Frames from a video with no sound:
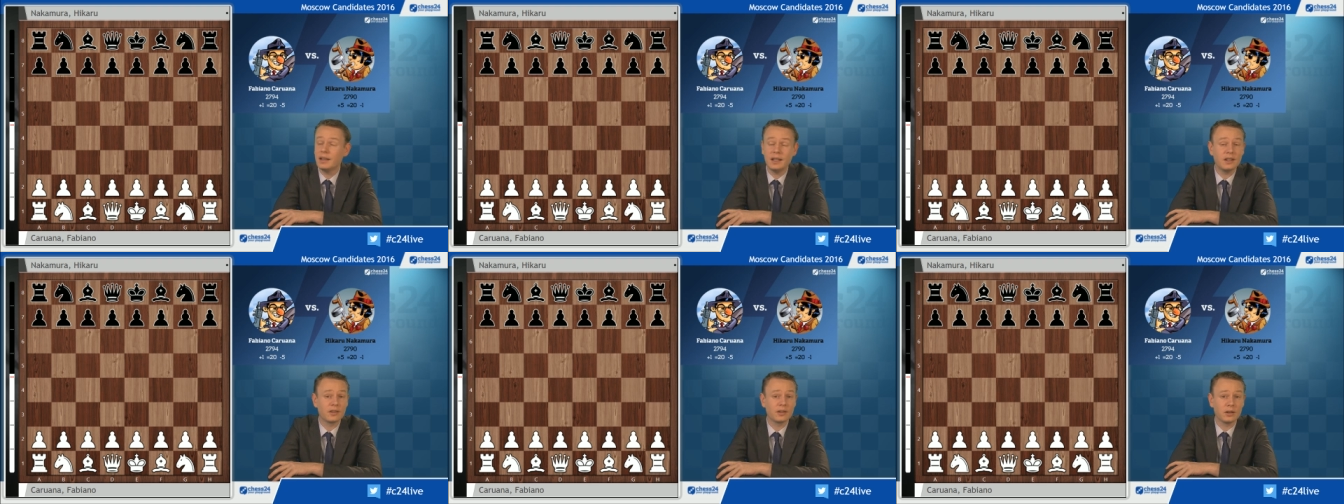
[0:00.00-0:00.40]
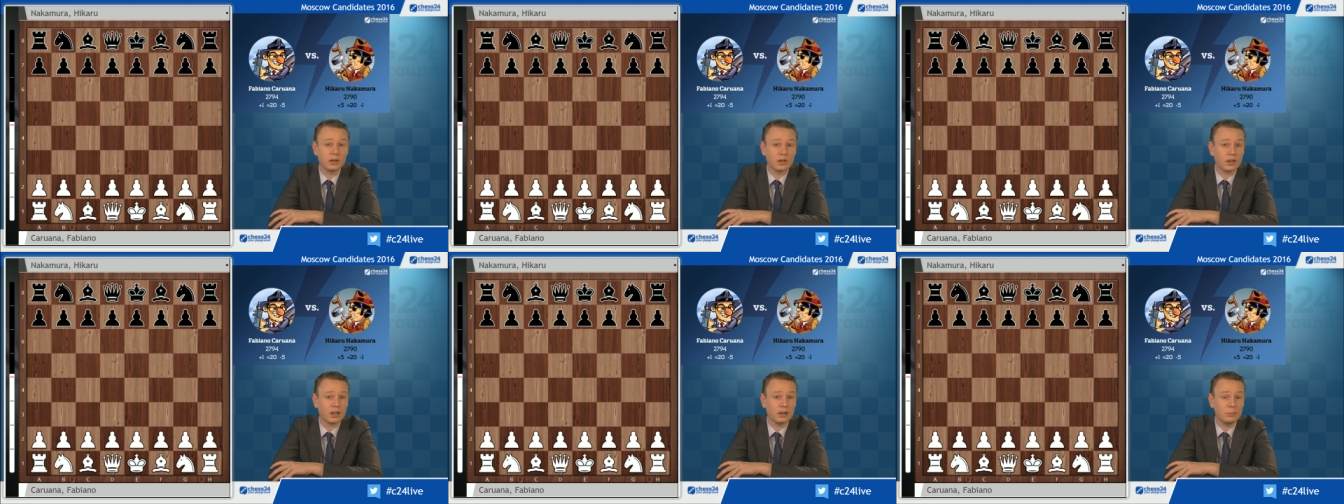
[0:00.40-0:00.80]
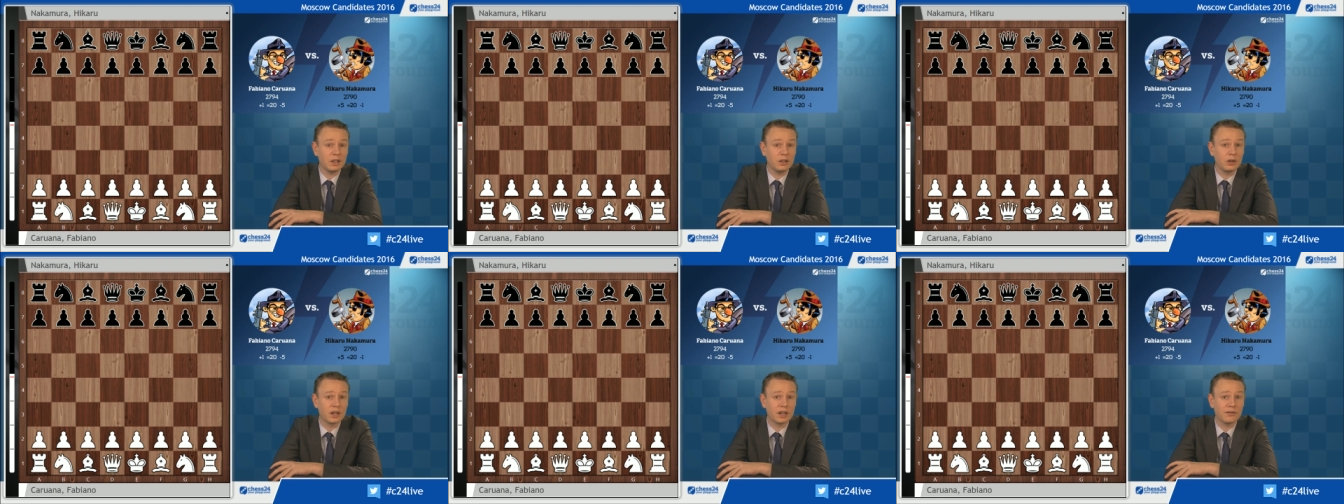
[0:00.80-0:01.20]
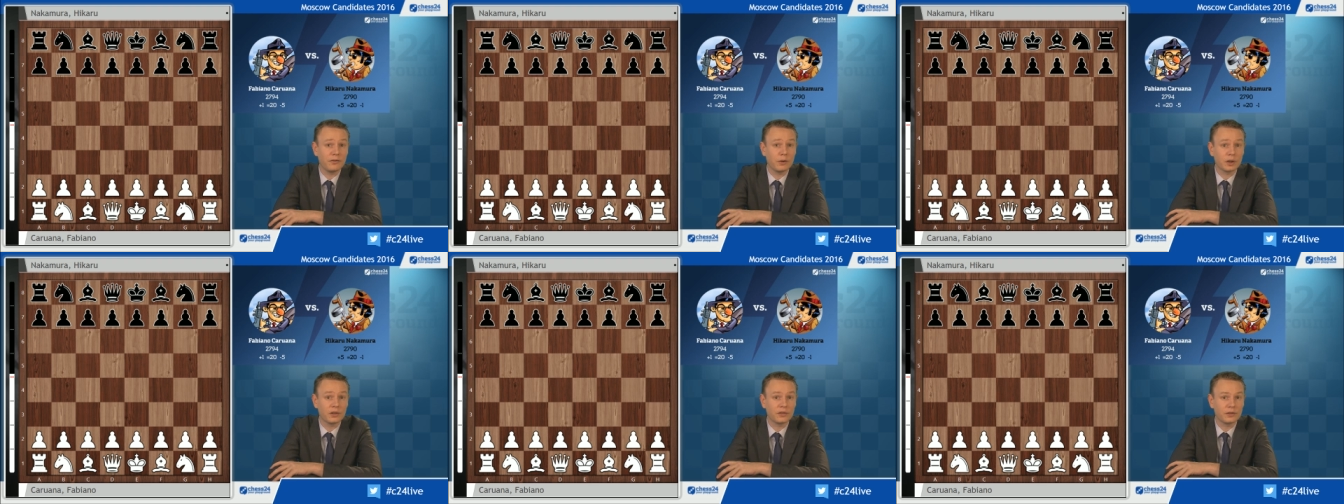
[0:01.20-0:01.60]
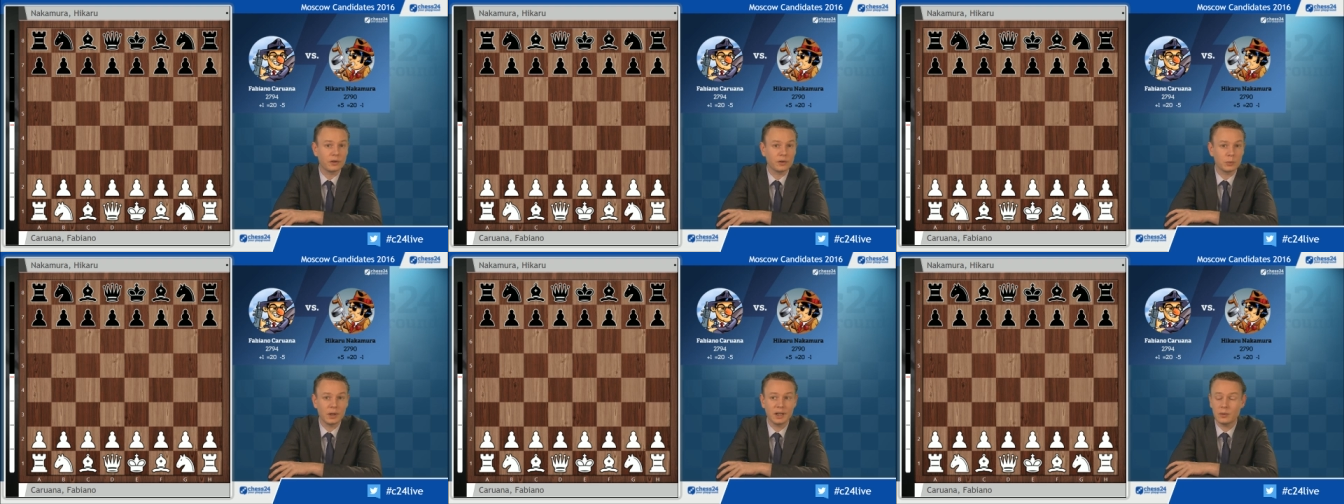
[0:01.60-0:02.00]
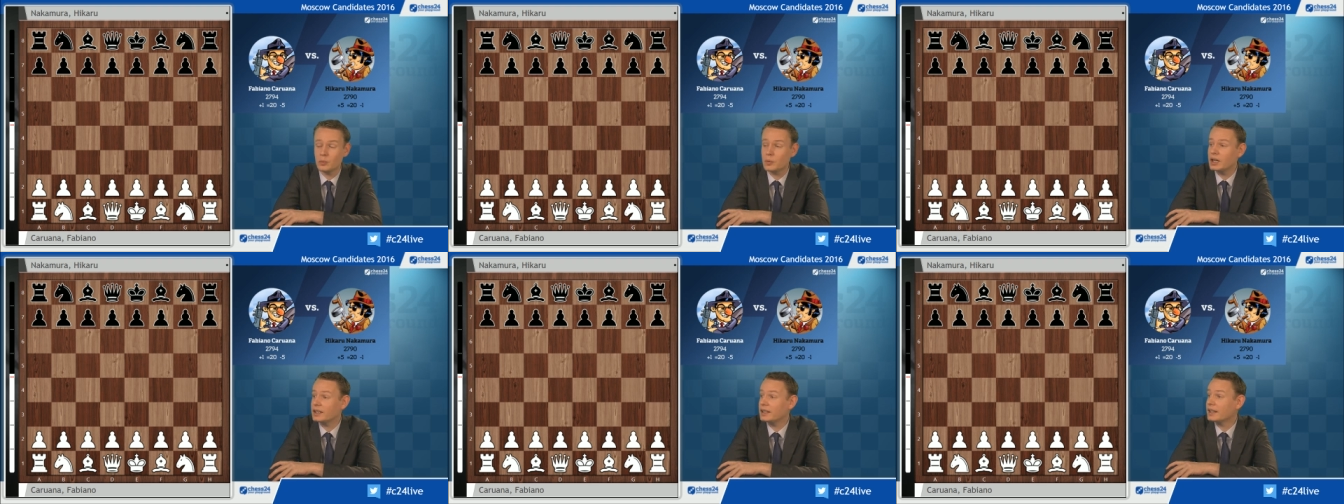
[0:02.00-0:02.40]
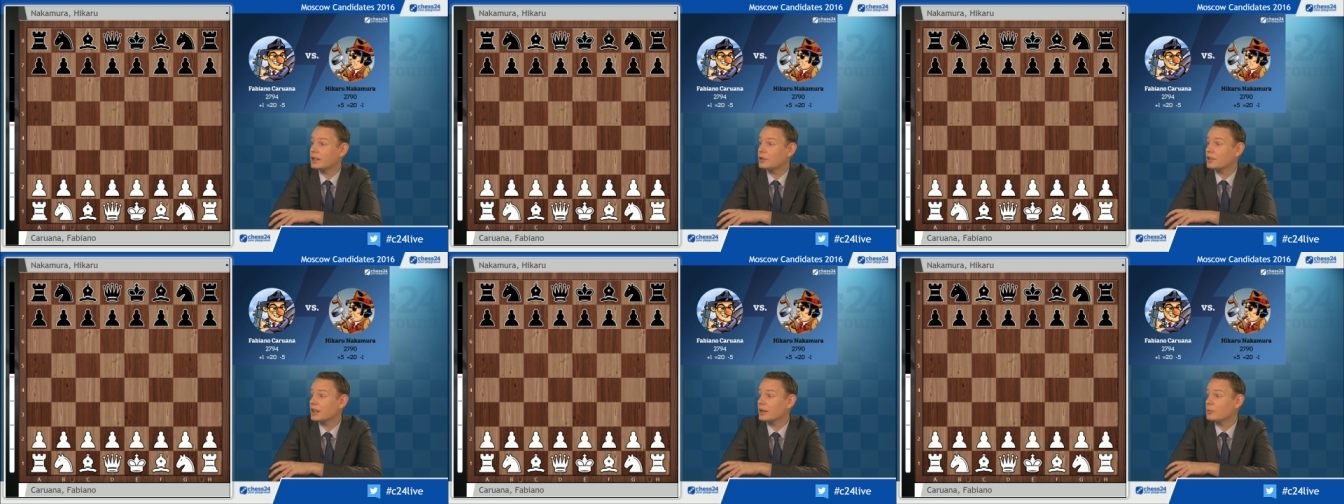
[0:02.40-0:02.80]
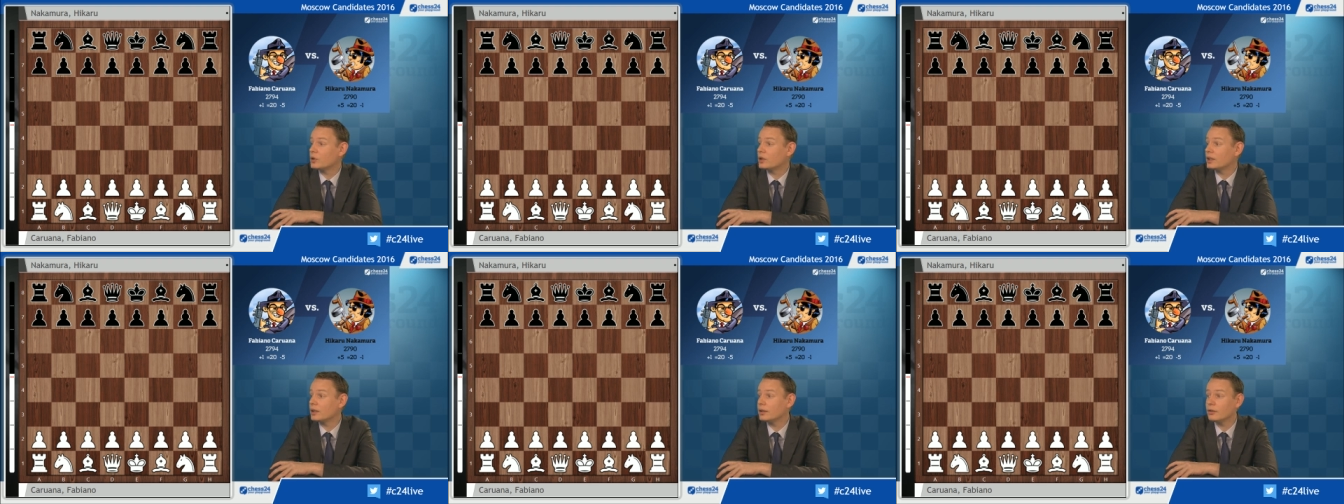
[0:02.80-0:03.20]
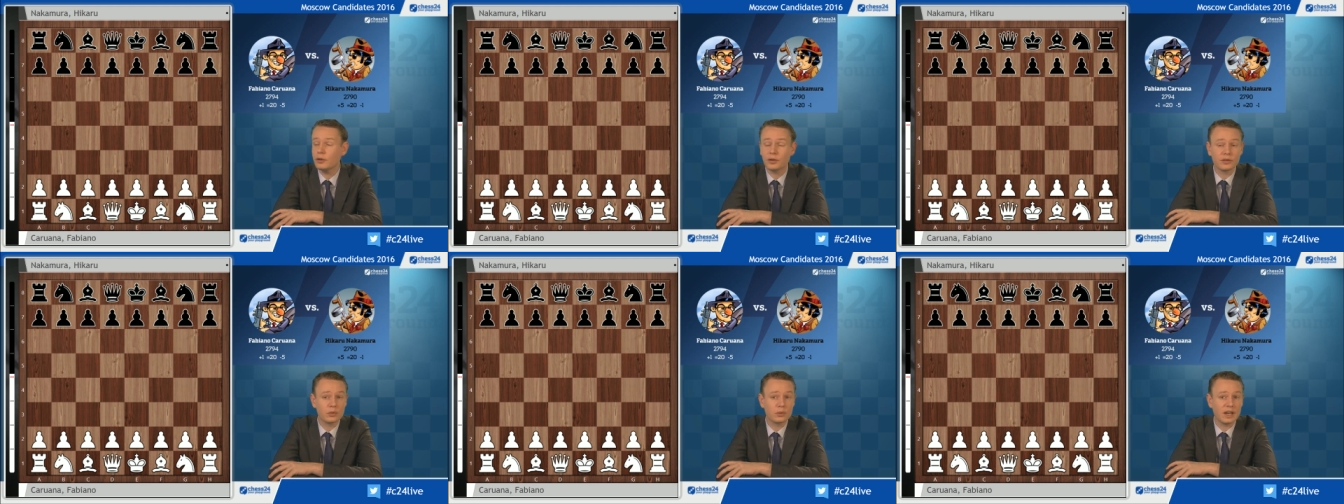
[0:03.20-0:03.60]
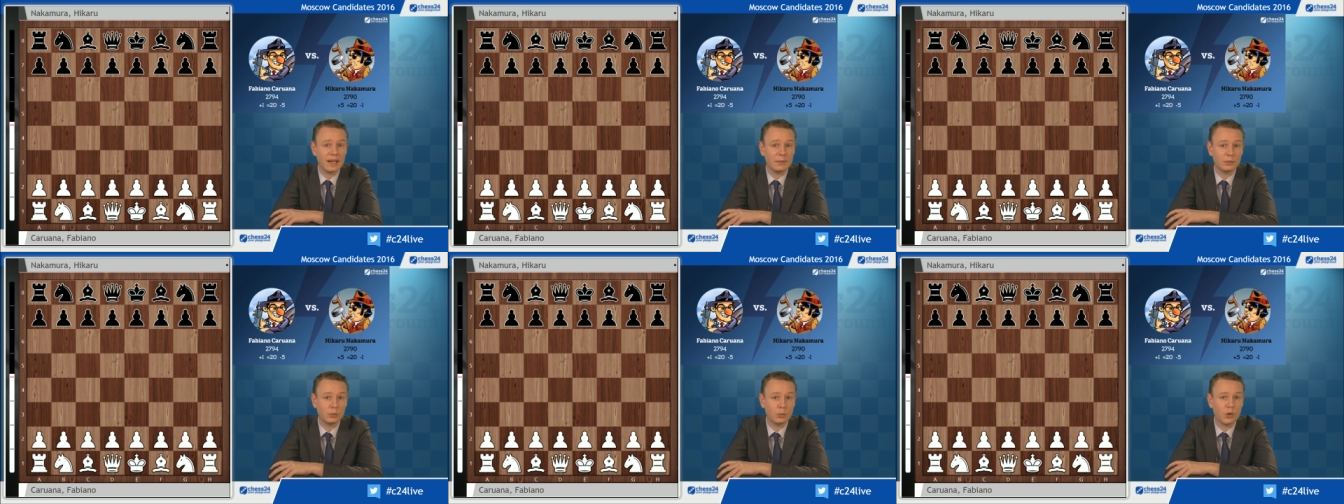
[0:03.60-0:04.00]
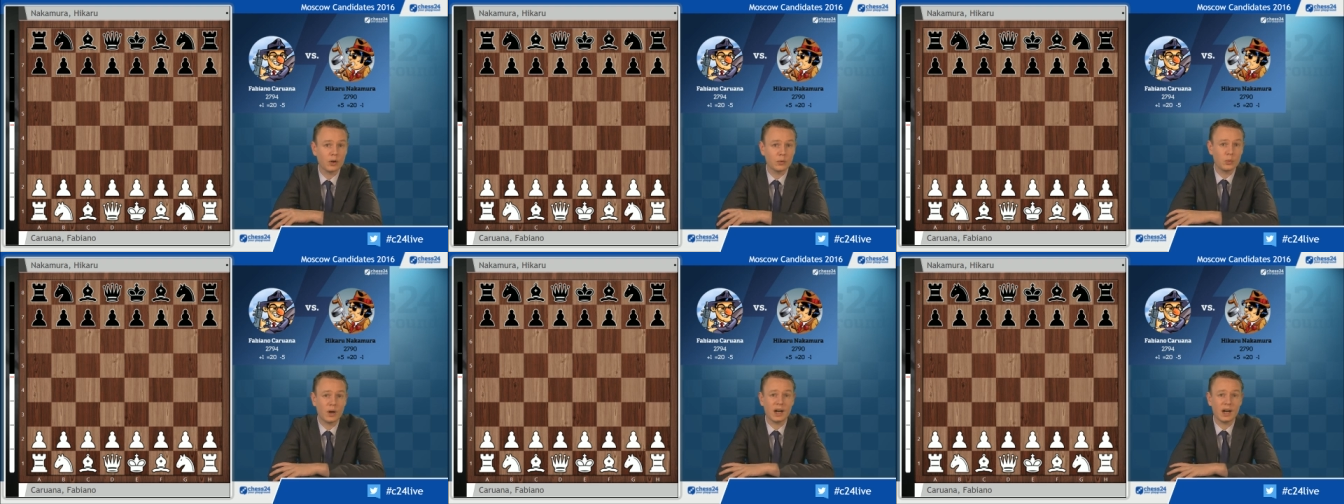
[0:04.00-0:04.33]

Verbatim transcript: is gonna be looking for his first win, while Hikaru Nakamura lost two games, one